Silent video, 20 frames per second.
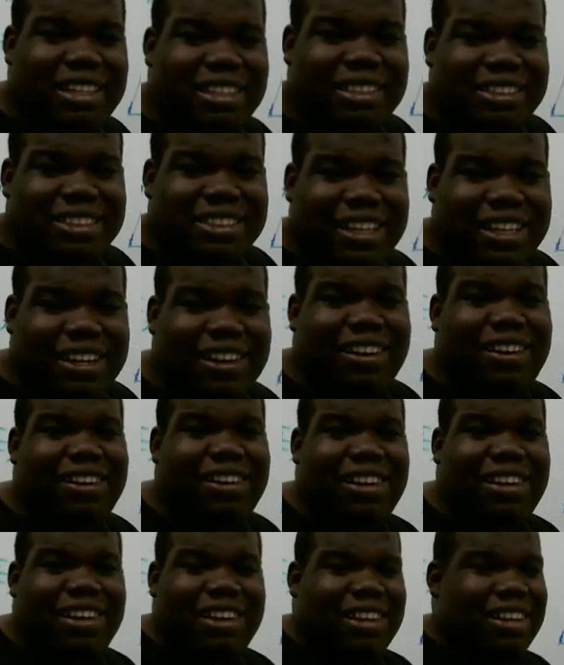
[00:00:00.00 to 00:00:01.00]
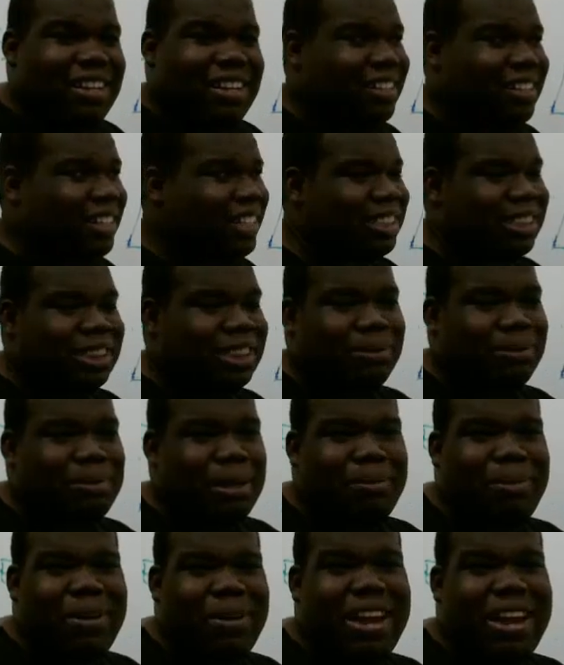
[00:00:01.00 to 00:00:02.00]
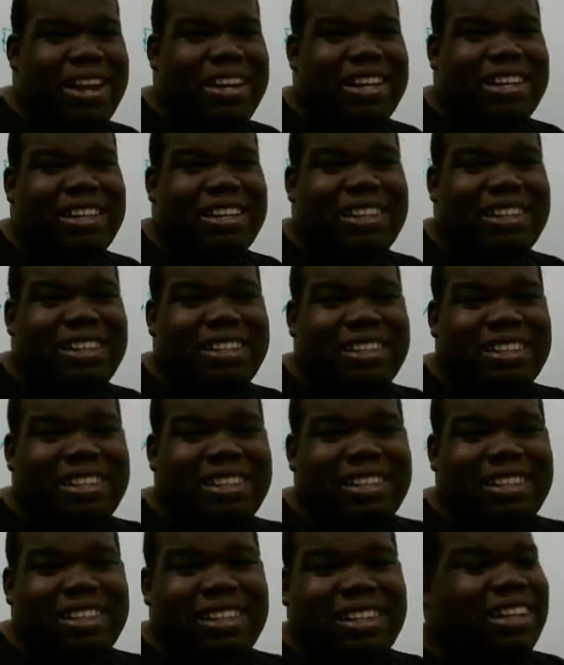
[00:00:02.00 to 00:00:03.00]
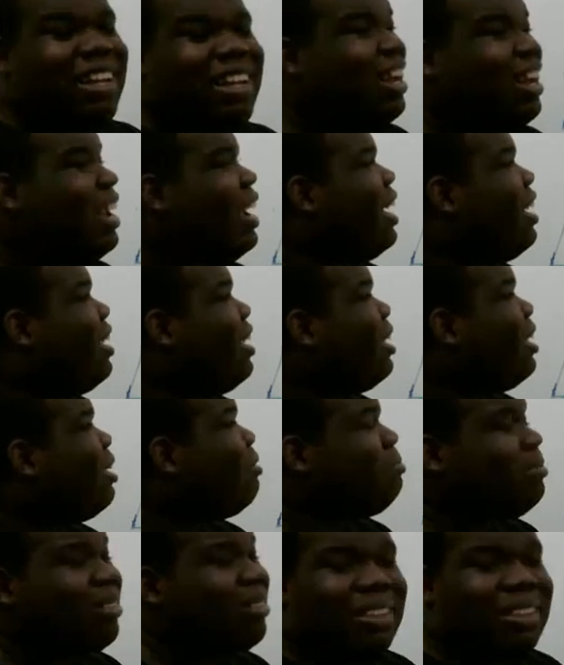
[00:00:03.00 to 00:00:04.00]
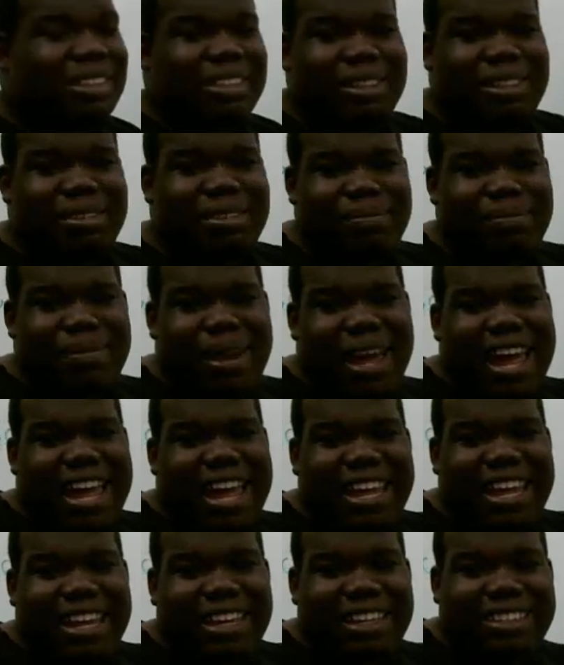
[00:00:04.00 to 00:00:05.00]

So this has been Brandon, and bye.